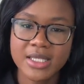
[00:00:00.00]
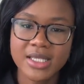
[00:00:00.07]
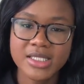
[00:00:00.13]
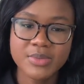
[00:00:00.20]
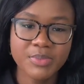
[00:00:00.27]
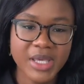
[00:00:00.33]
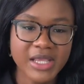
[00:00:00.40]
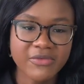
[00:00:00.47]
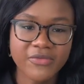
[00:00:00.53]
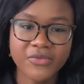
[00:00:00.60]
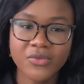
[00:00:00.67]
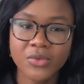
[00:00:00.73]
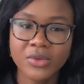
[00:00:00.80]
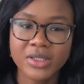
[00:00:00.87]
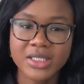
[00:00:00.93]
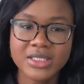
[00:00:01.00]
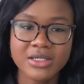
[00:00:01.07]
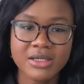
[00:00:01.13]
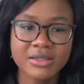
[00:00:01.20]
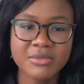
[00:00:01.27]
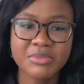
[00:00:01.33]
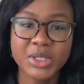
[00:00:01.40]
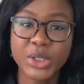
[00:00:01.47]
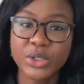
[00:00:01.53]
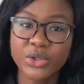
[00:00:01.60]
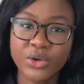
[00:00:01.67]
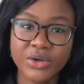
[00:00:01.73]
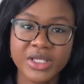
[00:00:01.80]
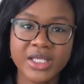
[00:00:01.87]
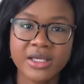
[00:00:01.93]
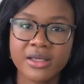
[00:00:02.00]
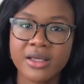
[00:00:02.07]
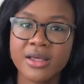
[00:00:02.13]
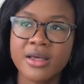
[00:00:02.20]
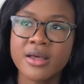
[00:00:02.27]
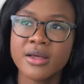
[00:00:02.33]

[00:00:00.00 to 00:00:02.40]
It's painful. It's gonna be annoying.